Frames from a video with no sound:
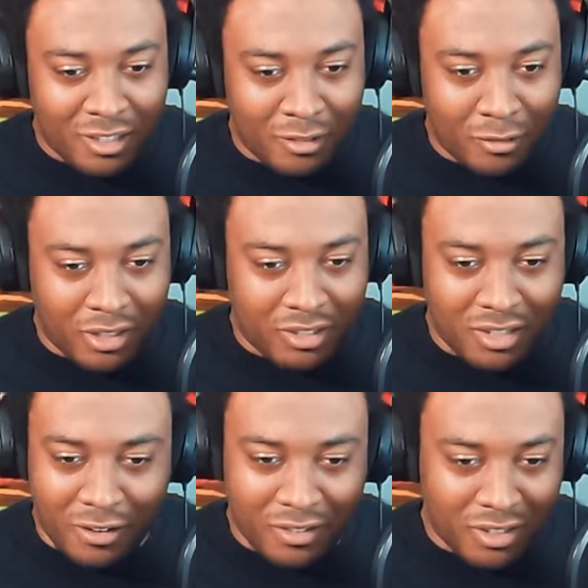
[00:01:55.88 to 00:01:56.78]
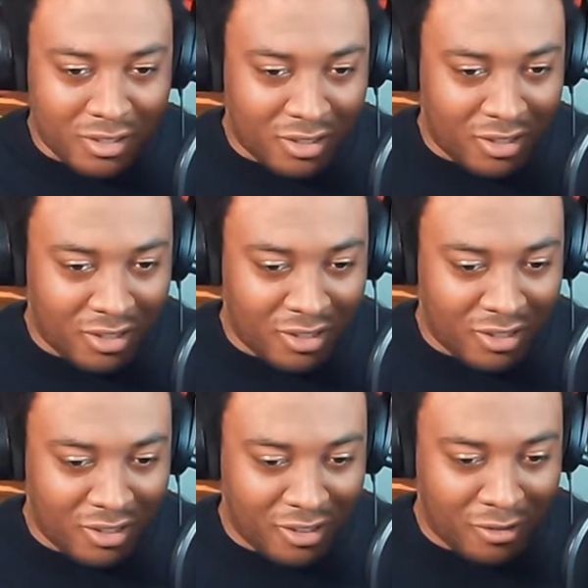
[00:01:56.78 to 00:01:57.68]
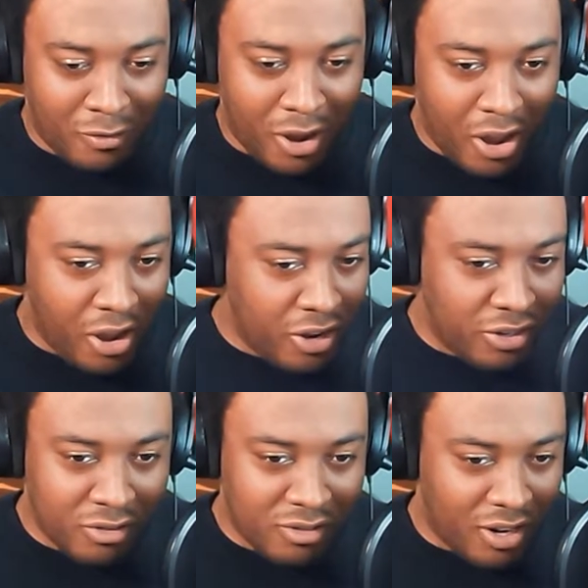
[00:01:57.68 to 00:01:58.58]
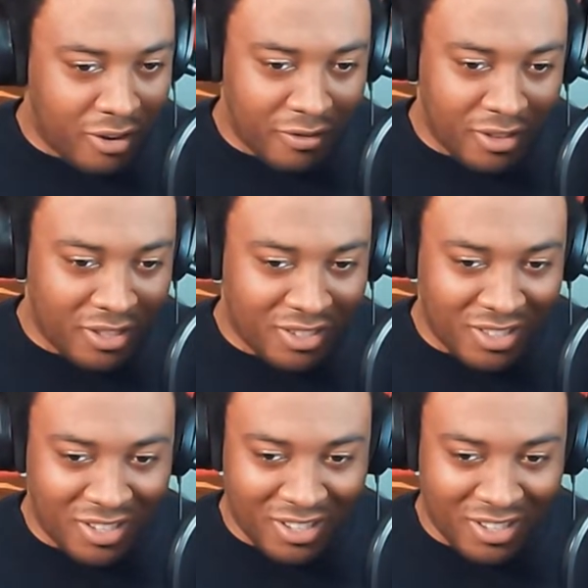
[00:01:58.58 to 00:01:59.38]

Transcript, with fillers: Way too tired for this. Way too tired for this.